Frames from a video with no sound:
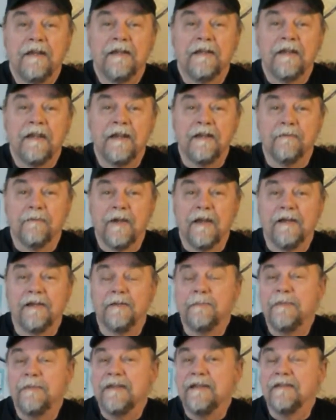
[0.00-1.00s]
getting ready
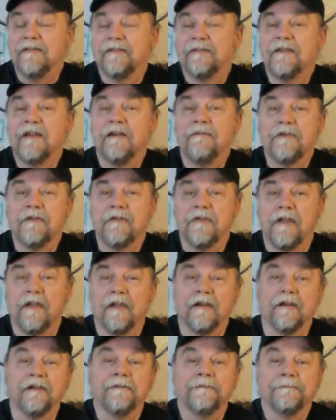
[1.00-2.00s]
to be discovered
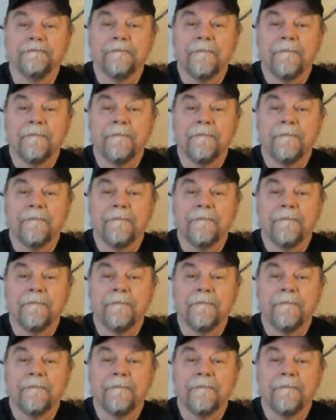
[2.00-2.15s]
there.